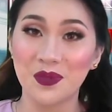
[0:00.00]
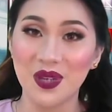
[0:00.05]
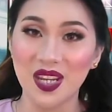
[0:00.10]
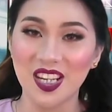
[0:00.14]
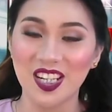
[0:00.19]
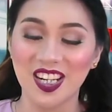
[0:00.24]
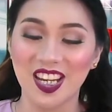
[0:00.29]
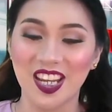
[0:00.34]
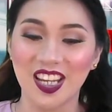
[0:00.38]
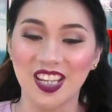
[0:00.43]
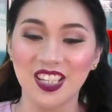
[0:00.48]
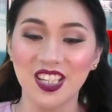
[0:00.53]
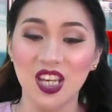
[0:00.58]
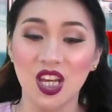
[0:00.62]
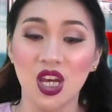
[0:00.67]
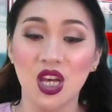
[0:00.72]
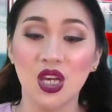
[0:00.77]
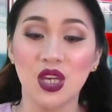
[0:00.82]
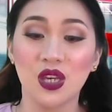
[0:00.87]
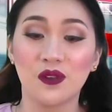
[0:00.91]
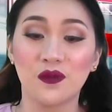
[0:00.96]
Meaning,
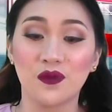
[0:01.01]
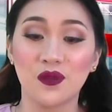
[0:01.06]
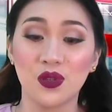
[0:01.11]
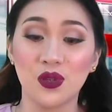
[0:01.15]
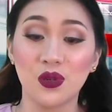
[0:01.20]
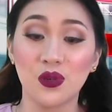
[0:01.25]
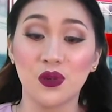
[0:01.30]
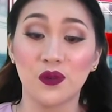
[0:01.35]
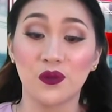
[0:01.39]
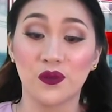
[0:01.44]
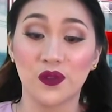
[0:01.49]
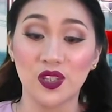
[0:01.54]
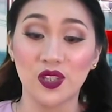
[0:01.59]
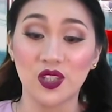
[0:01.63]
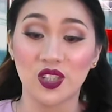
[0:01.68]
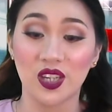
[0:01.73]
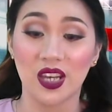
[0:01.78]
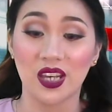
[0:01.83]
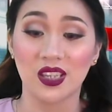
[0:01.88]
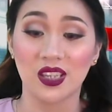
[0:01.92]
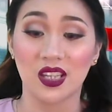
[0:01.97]
if you
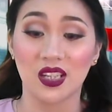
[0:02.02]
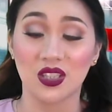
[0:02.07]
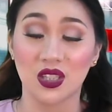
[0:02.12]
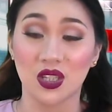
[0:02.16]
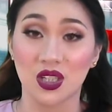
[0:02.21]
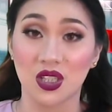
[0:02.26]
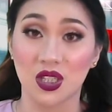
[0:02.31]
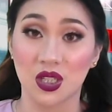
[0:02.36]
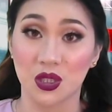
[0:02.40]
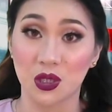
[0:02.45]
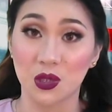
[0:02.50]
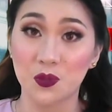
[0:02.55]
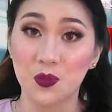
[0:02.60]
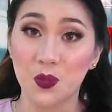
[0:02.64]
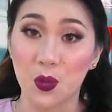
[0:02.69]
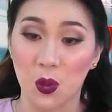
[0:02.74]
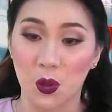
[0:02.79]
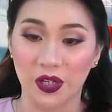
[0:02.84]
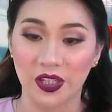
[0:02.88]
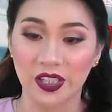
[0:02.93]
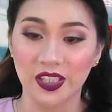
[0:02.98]
officiate a certain
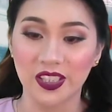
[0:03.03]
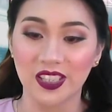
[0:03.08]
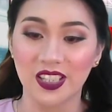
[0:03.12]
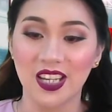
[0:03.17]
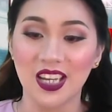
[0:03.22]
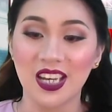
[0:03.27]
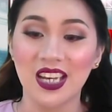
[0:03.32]
sport,